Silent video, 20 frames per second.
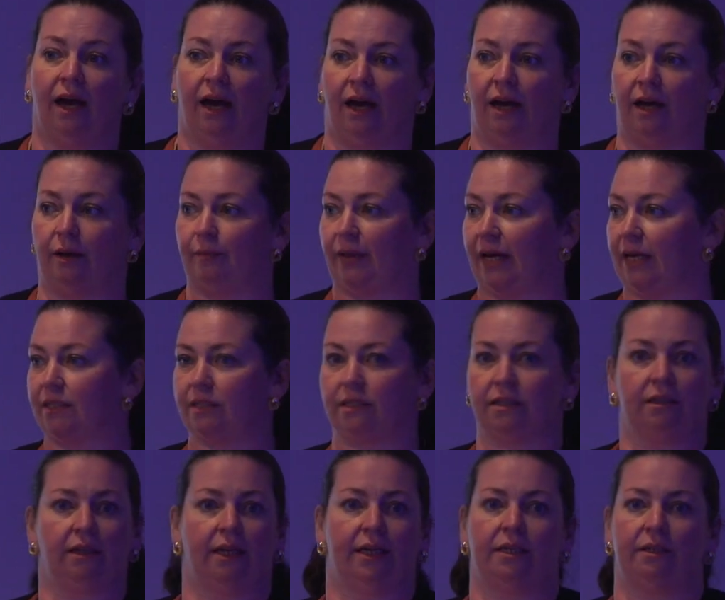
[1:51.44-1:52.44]
As
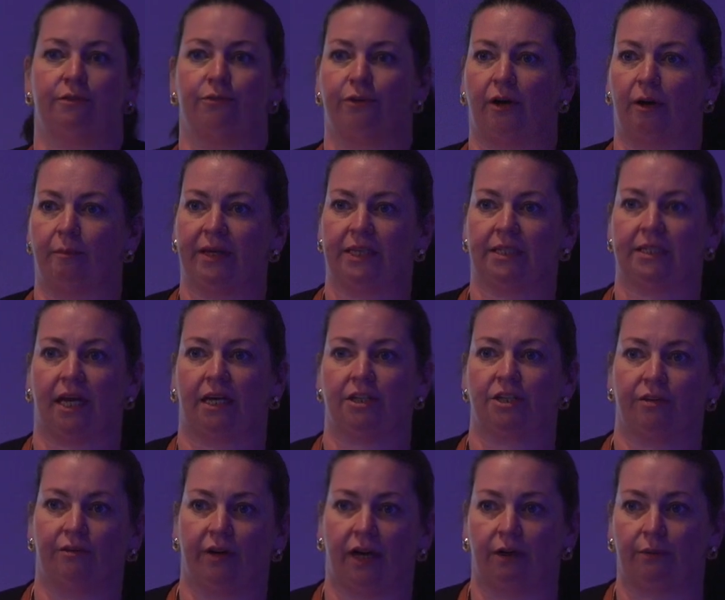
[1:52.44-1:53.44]
the lady from
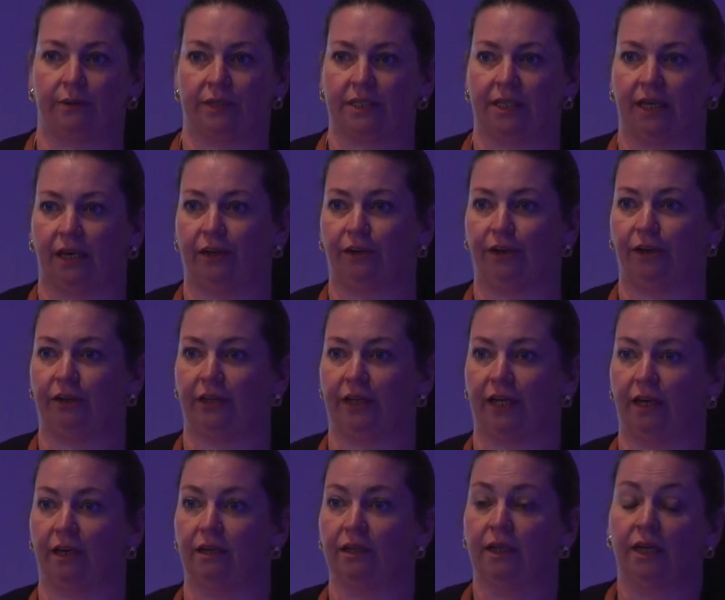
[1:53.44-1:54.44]
Hitachi Rail was saying
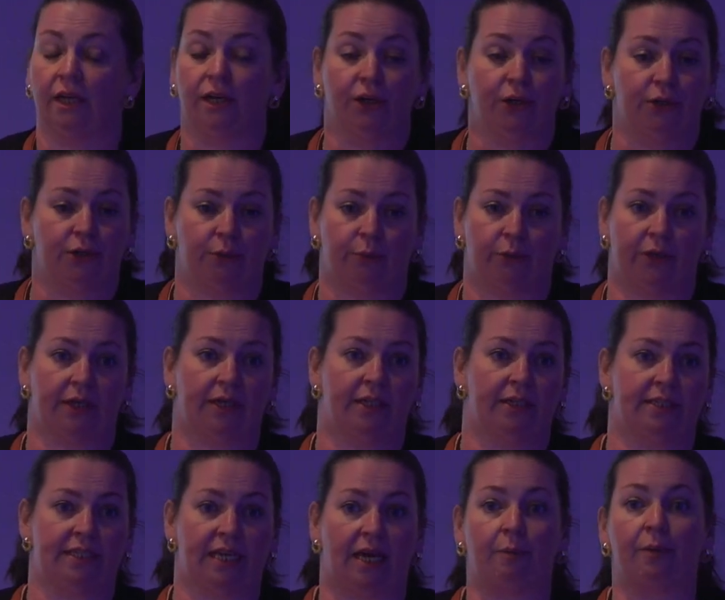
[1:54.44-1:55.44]
earlier, you work in
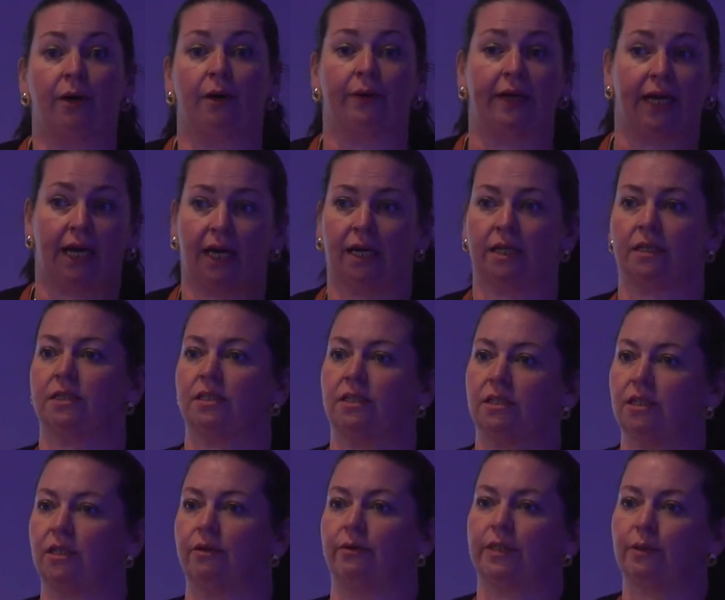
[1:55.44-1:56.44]
a depot and it has to
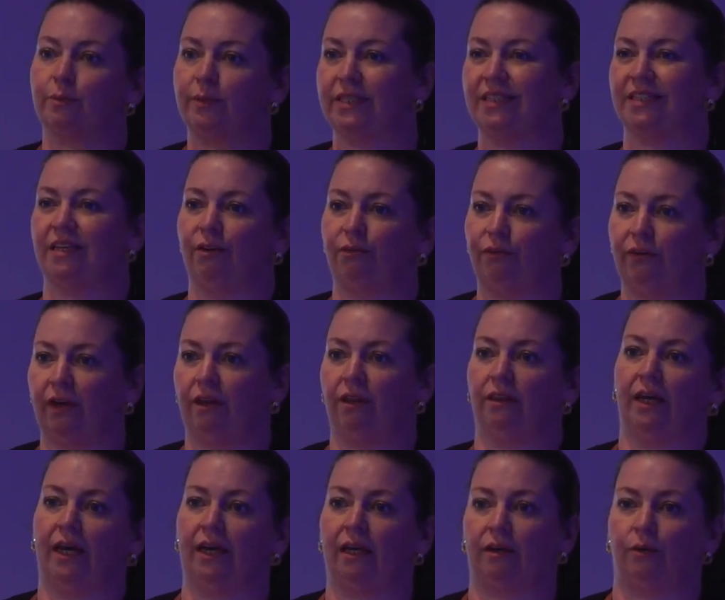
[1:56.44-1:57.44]
do a specific
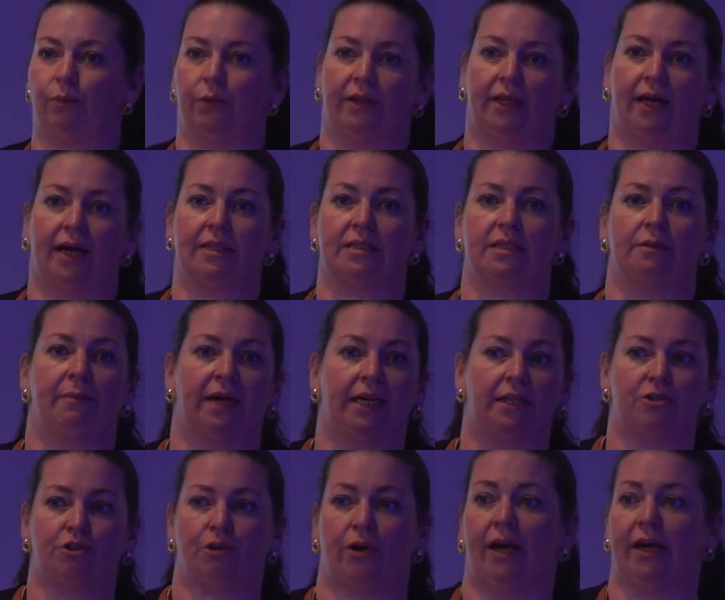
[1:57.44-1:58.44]
thing. We're there to
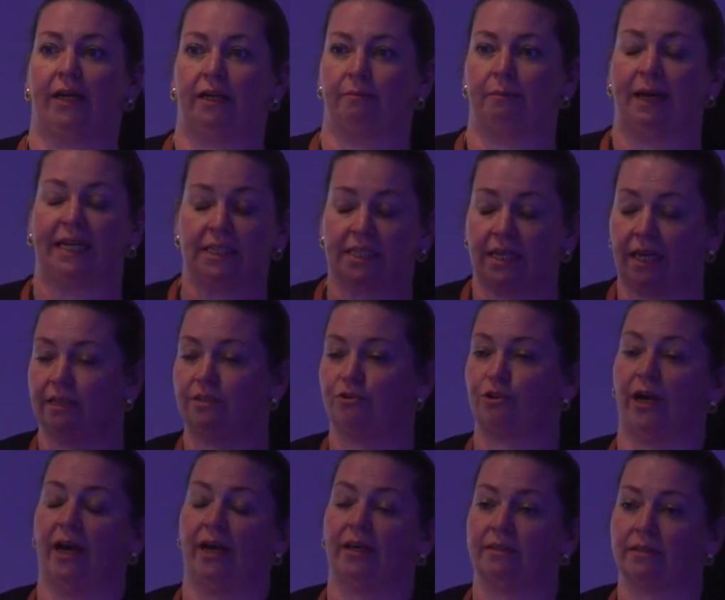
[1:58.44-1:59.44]
maintain
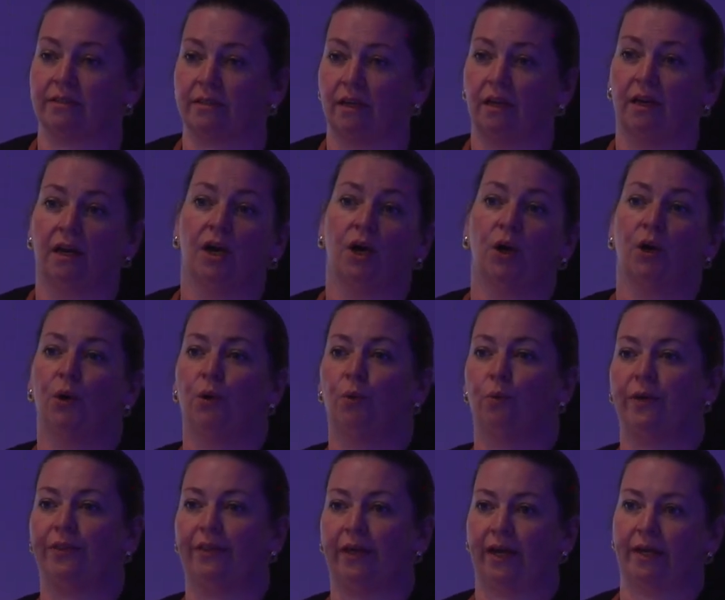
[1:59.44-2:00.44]
trains.
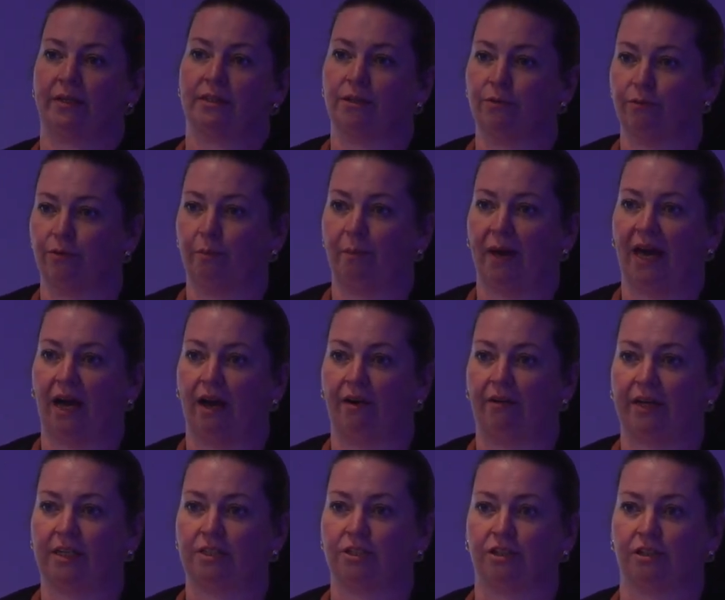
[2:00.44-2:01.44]
We're there to repair
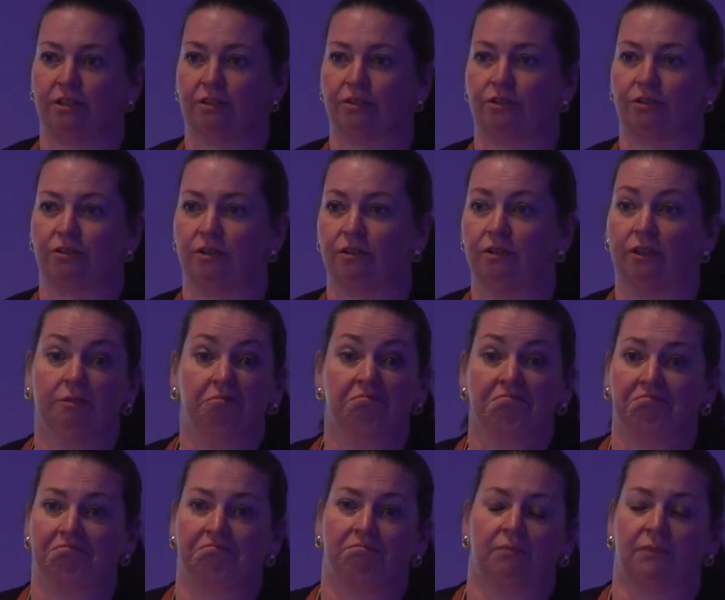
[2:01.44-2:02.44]
engines.
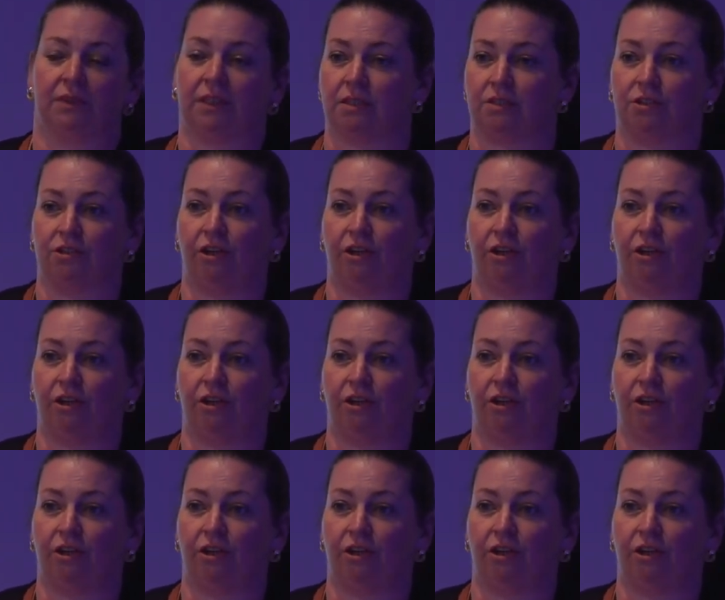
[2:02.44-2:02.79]
There's